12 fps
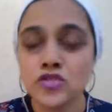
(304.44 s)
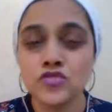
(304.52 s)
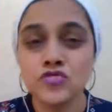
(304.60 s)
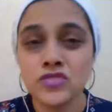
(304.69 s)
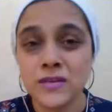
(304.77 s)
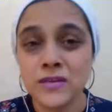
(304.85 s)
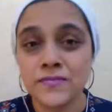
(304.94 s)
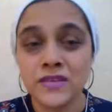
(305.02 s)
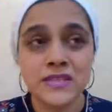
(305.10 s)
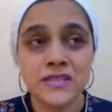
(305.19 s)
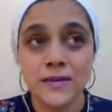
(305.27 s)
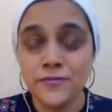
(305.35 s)
or do
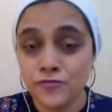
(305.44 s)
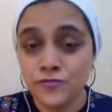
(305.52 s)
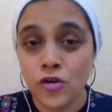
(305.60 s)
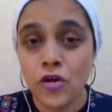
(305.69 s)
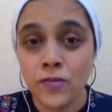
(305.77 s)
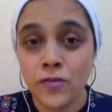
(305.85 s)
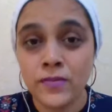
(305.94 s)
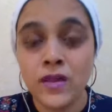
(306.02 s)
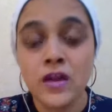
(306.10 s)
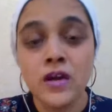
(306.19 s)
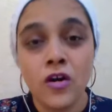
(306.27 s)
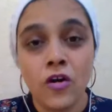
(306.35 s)
something, some form
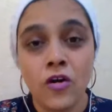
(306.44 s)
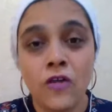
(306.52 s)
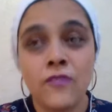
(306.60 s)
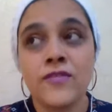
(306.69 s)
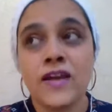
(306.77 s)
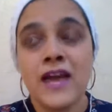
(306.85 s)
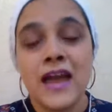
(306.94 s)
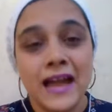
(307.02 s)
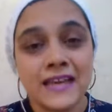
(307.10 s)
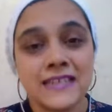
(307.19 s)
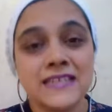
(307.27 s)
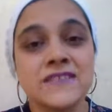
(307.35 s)
of
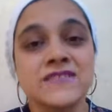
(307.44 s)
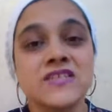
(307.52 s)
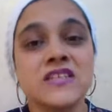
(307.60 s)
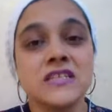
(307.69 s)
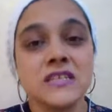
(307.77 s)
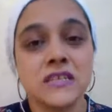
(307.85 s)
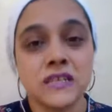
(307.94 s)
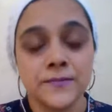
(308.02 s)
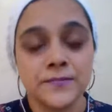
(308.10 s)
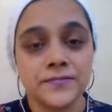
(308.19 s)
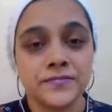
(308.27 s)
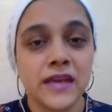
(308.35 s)
activity
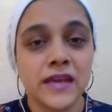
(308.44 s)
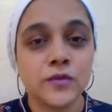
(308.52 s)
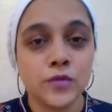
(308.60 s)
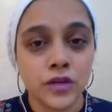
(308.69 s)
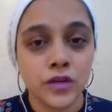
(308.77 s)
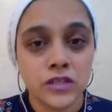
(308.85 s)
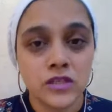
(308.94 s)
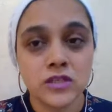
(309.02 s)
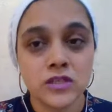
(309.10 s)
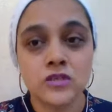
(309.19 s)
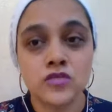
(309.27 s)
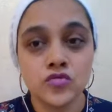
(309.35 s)
that works
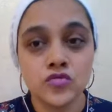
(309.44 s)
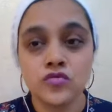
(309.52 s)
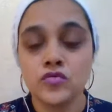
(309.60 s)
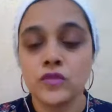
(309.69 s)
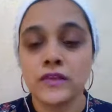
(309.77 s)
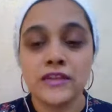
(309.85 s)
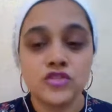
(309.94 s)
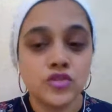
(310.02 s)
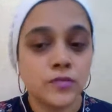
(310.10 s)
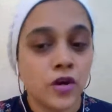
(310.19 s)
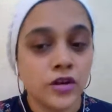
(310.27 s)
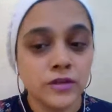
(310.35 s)
to get your
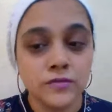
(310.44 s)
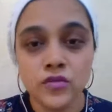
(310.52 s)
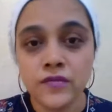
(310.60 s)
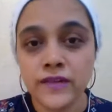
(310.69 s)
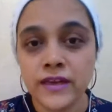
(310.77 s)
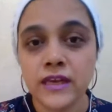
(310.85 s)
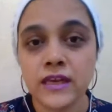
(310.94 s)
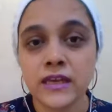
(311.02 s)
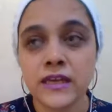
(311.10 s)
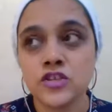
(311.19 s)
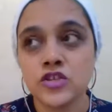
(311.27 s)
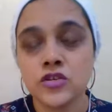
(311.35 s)
body moving,
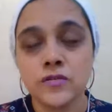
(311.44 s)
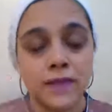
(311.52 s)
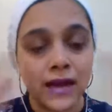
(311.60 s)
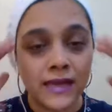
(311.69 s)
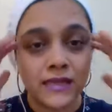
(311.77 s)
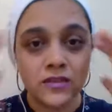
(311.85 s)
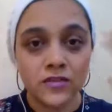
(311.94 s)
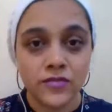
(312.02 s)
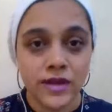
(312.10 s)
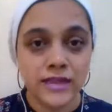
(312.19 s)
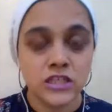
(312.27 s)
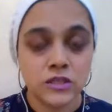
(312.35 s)
get your mind in the
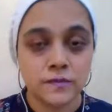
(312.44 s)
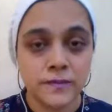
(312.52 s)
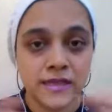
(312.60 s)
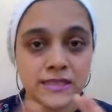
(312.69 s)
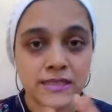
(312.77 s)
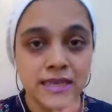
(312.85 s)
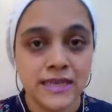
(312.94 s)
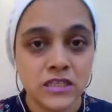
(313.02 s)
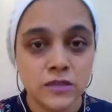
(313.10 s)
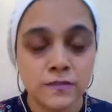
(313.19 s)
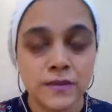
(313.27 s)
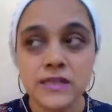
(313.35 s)
right space, head
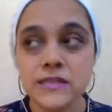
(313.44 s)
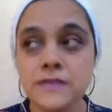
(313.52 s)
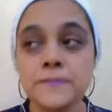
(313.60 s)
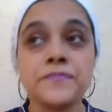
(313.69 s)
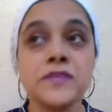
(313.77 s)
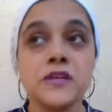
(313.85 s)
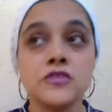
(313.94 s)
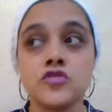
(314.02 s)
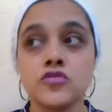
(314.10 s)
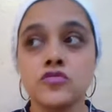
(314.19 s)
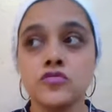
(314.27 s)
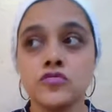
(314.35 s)
space,
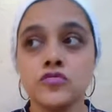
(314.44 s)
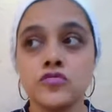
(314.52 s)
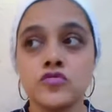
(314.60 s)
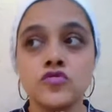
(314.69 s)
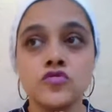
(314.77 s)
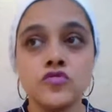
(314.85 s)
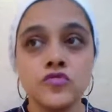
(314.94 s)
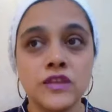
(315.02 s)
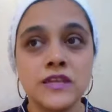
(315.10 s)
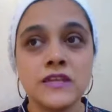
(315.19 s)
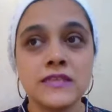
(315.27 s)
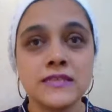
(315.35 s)
to do
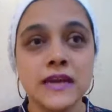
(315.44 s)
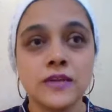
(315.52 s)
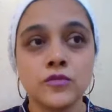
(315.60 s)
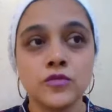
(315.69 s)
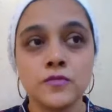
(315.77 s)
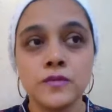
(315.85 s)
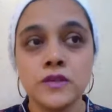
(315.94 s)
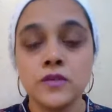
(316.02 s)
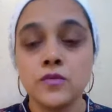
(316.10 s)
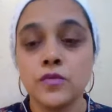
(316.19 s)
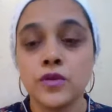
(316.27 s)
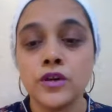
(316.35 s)
things that would be
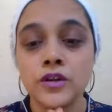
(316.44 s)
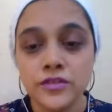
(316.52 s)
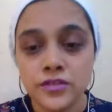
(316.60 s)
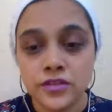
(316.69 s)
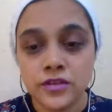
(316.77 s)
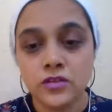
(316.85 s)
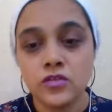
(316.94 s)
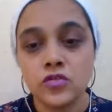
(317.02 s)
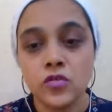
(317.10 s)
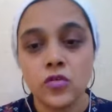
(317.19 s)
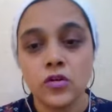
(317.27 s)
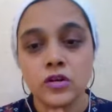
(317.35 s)
worth
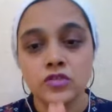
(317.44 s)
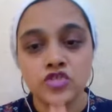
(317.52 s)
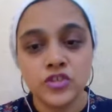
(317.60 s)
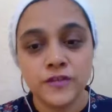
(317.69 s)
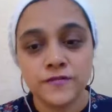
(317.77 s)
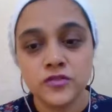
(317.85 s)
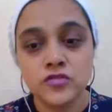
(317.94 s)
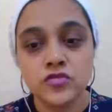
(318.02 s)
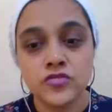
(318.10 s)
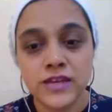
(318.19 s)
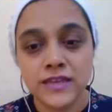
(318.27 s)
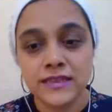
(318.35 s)
your shift,
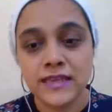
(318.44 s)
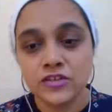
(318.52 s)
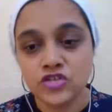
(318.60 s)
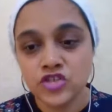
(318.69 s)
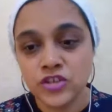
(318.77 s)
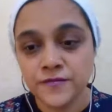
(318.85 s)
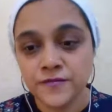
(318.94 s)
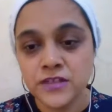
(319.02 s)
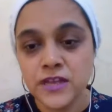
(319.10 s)
create that shift.